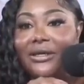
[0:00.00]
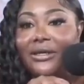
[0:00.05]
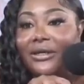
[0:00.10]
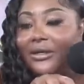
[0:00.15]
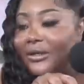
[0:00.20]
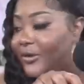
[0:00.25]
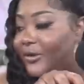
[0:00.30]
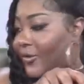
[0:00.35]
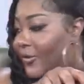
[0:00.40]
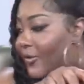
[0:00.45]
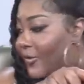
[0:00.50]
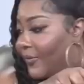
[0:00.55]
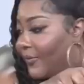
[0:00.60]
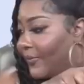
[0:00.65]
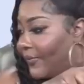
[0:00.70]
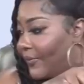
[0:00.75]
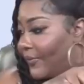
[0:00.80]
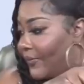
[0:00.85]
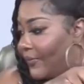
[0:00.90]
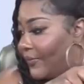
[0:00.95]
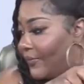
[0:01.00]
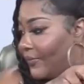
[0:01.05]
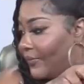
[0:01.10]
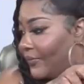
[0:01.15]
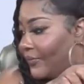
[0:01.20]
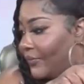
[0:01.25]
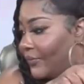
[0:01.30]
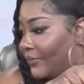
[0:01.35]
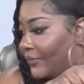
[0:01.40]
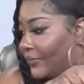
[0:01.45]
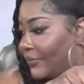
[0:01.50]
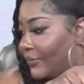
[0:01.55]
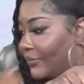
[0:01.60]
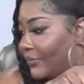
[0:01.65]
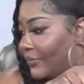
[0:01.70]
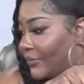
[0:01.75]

Nobody speaks.